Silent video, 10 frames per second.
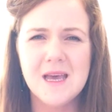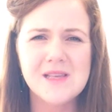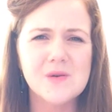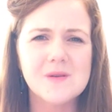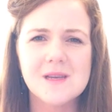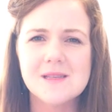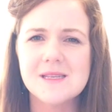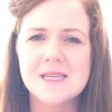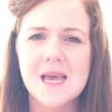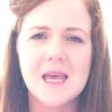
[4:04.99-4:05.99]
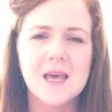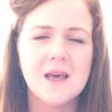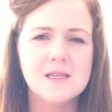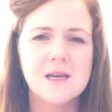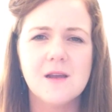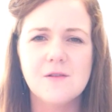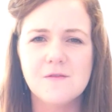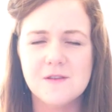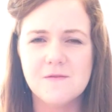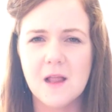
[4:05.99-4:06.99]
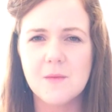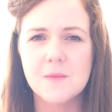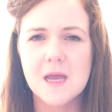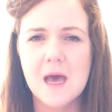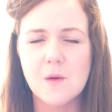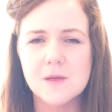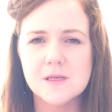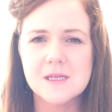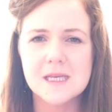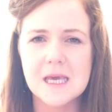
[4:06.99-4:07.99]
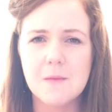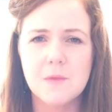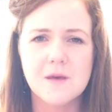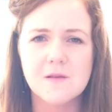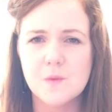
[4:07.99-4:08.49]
so it doesn't take a ton of development hours to keep things